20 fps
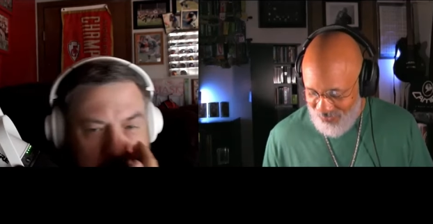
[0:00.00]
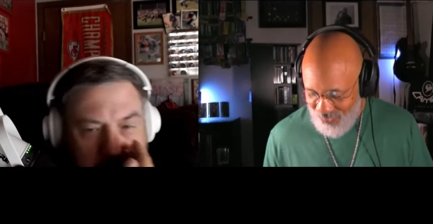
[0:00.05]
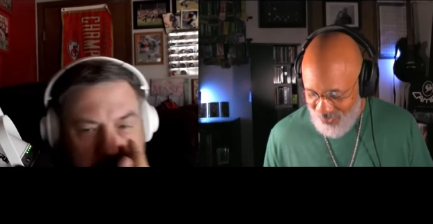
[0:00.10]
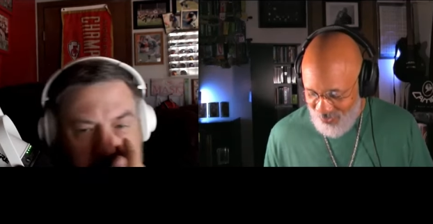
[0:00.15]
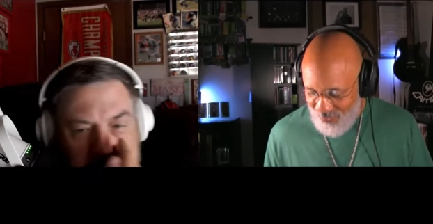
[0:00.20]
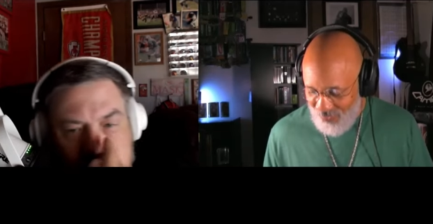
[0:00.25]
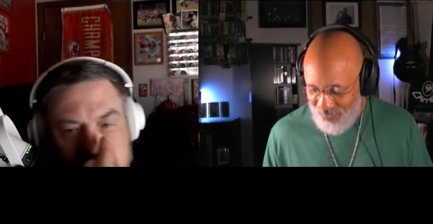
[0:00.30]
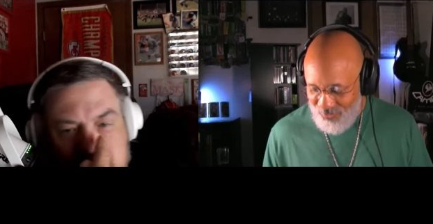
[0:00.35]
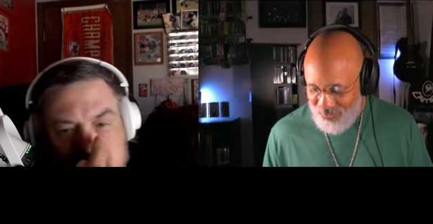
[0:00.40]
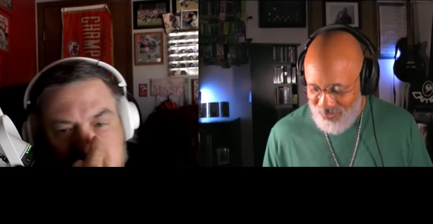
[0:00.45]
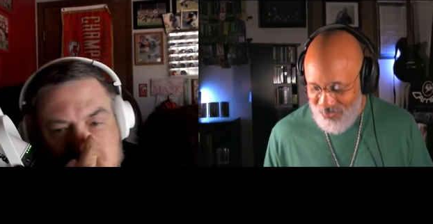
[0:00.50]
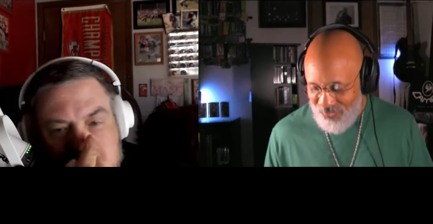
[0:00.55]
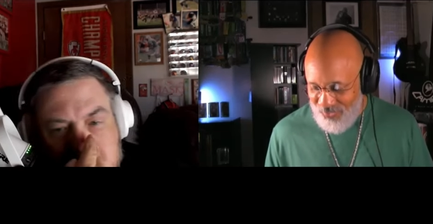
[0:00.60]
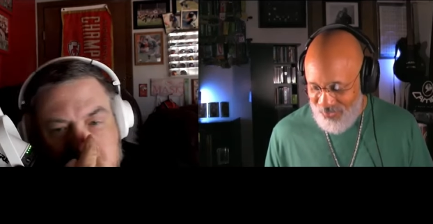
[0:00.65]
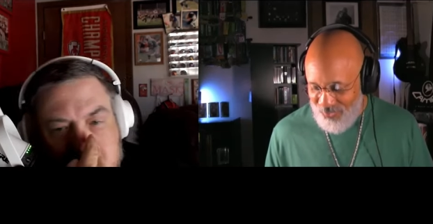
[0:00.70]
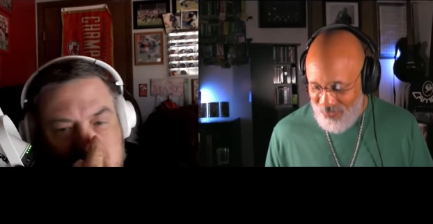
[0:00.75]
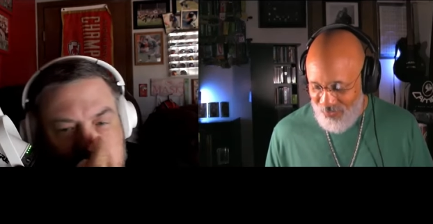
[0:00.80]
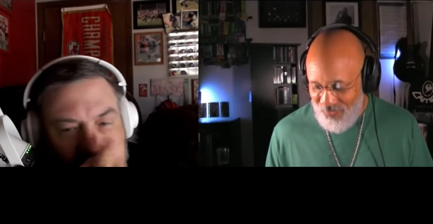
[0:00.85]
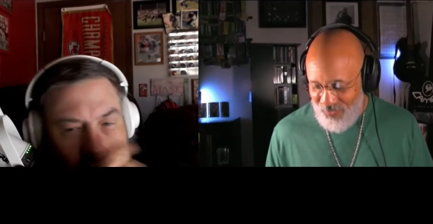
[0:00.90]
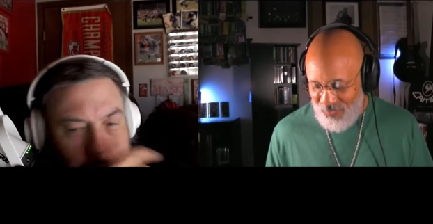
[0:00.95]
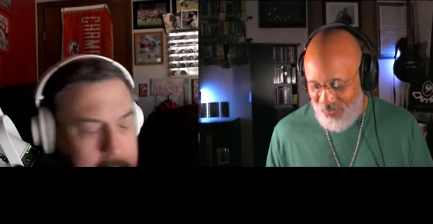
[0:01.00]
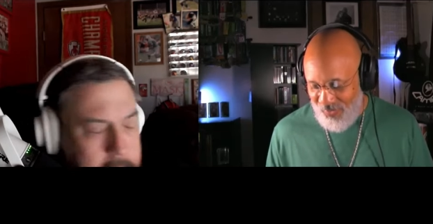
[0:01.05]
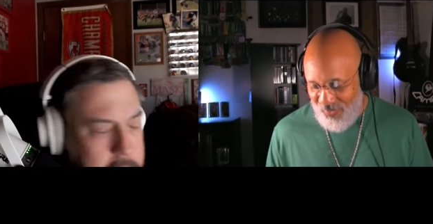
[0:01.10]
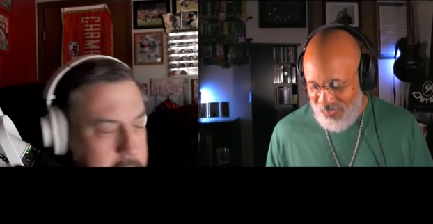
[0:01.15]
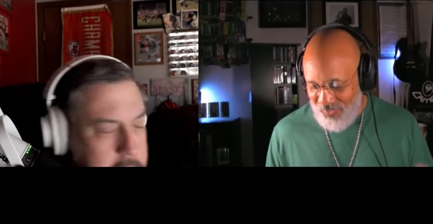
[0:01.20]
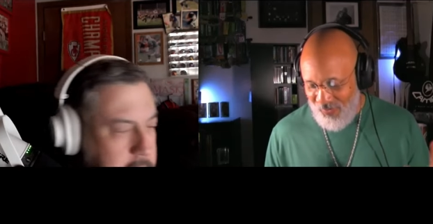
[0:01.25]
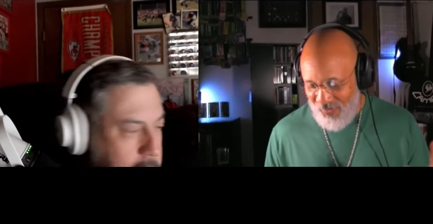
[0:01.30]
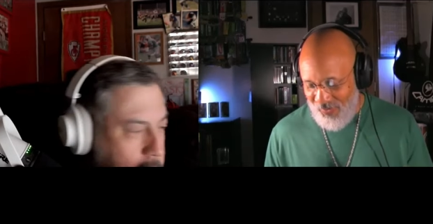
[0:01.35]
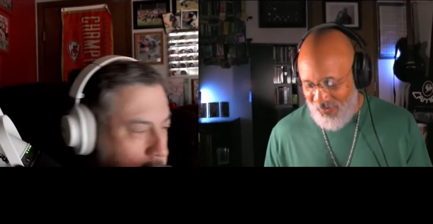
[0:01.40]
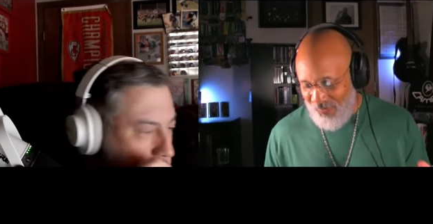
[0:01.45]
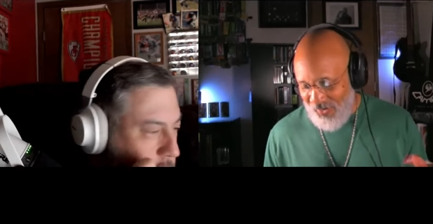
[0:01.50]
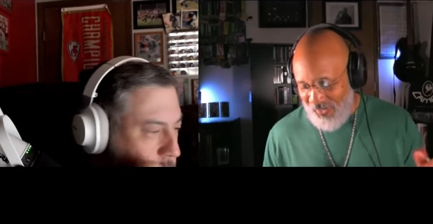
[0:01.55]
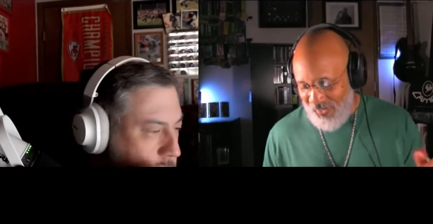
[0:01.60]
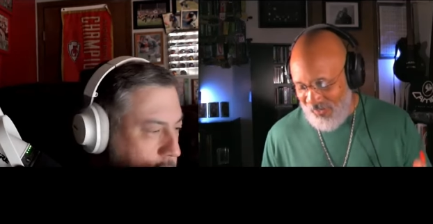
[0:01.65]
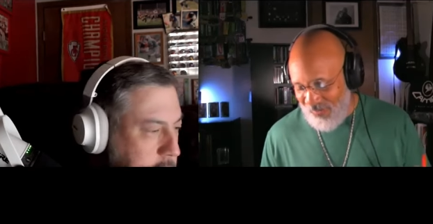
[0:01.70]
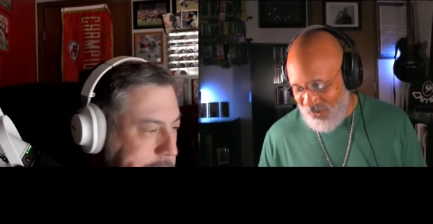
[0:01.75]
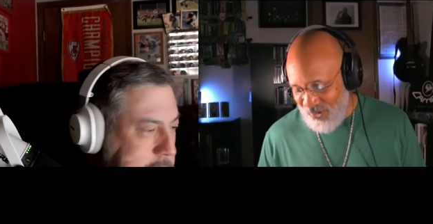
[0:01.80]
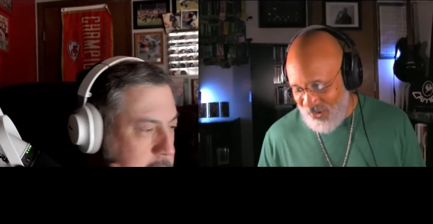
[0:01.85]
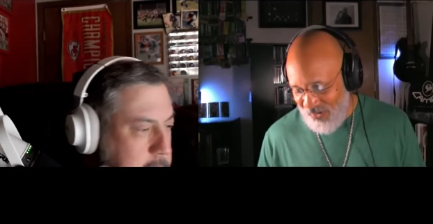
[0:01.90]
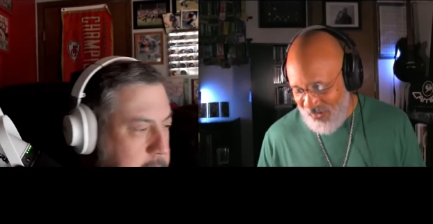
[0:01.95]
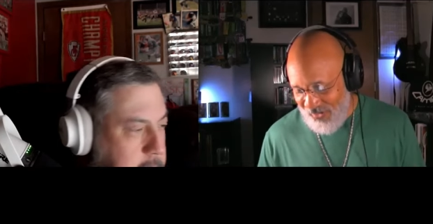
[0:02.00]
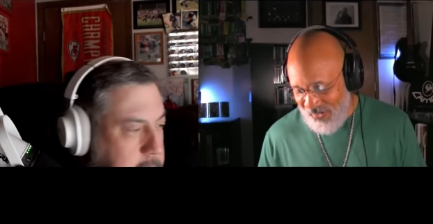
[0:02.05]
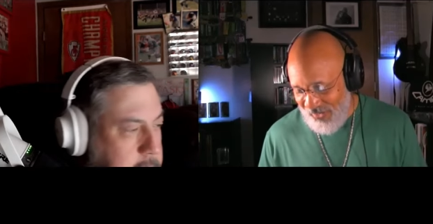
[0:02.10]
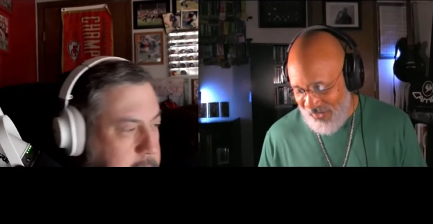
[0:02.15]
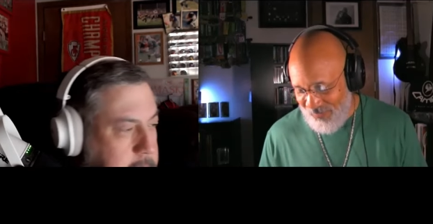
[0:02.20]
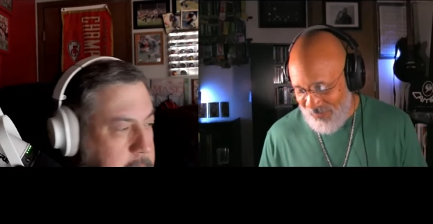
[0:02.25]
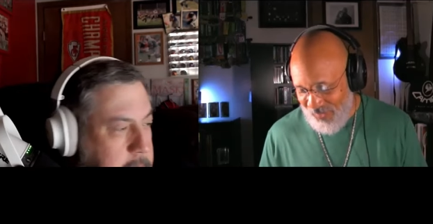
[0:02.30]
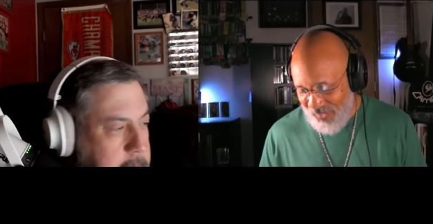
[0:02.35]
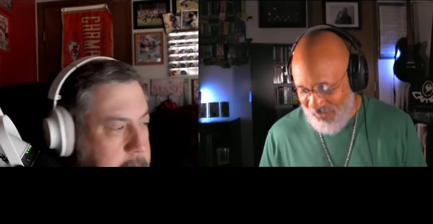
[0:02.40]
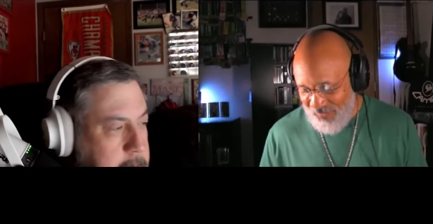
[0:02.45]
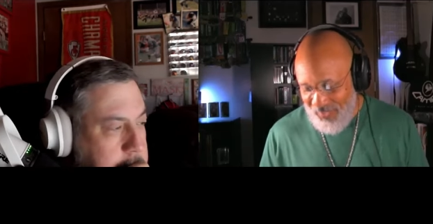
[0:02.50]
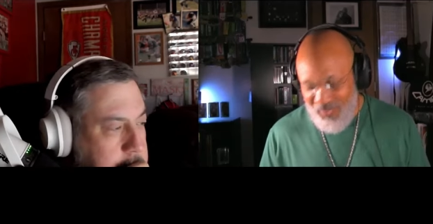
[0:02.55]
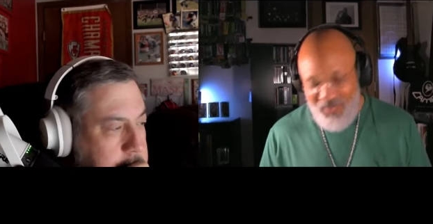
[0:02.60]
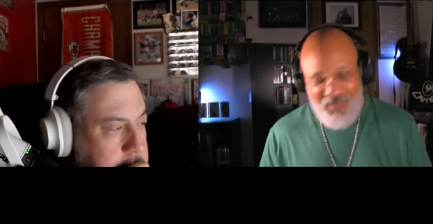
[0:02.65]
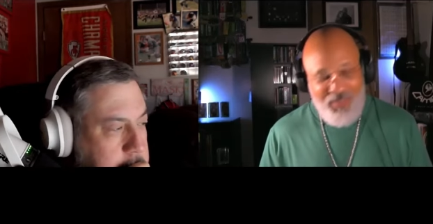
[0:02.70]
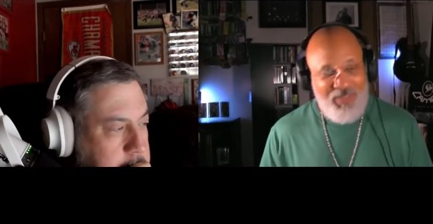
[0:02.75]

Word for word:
Speaker 1: Oh, I'm sorry. You're, you right. One. You're right. You're right. I'm sorry. I'm. I'm.